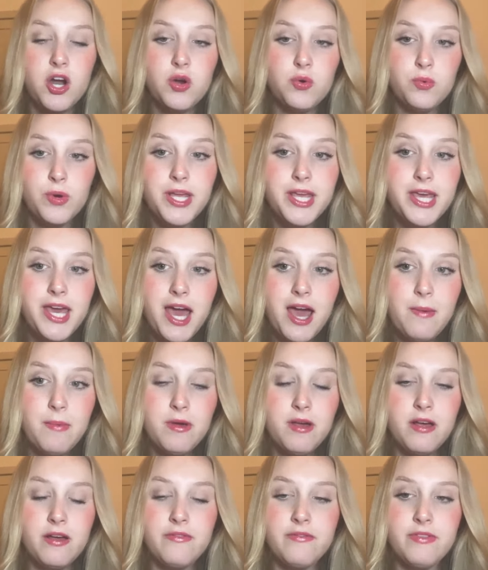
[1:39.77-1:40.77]
recap
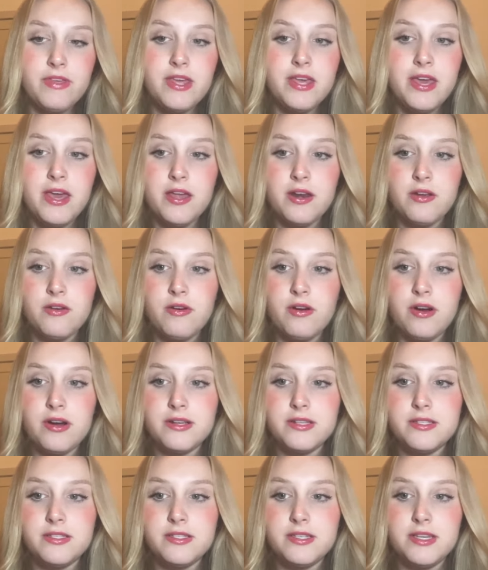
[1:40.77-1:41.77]
of the
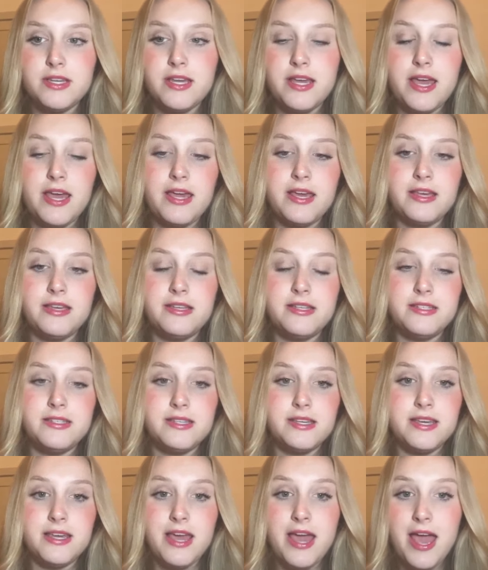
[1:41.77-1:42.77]

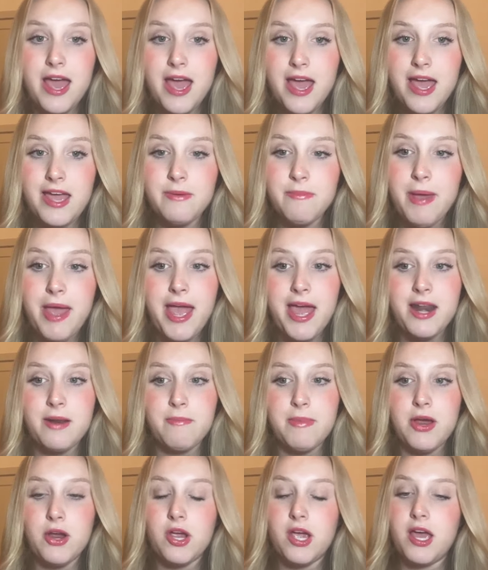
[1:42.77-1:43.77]
NORCACA Pan
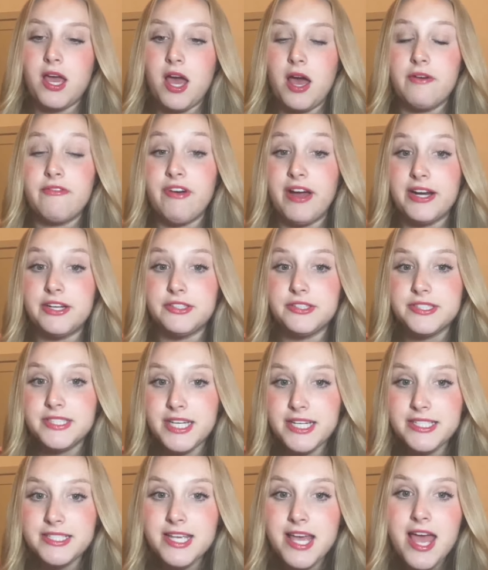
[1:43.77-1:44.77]
American Cup Final
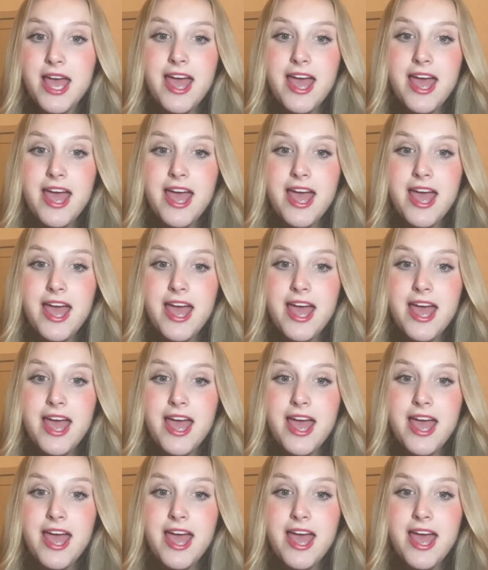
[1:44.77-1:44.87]
6,